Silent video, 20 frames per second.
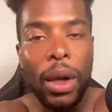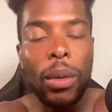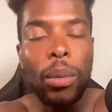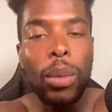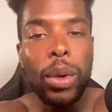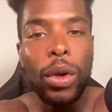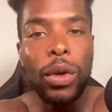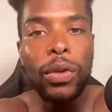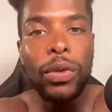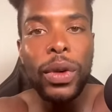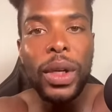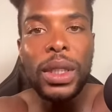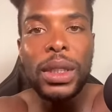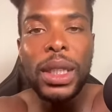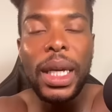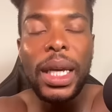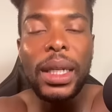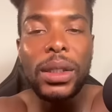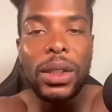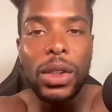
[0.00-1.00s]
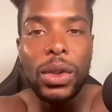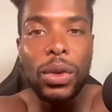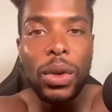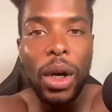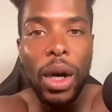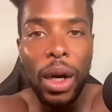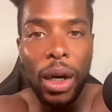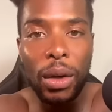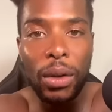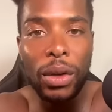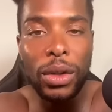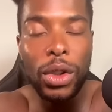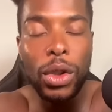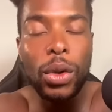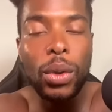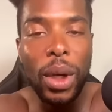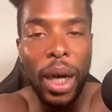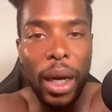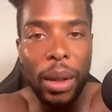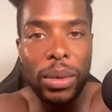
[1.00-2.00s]
Blueface has two, uh,
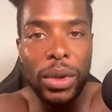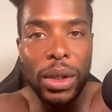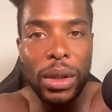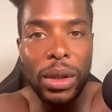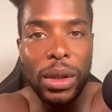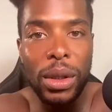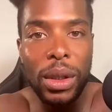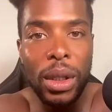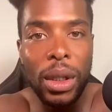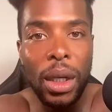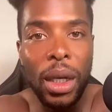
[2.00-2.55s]
two options.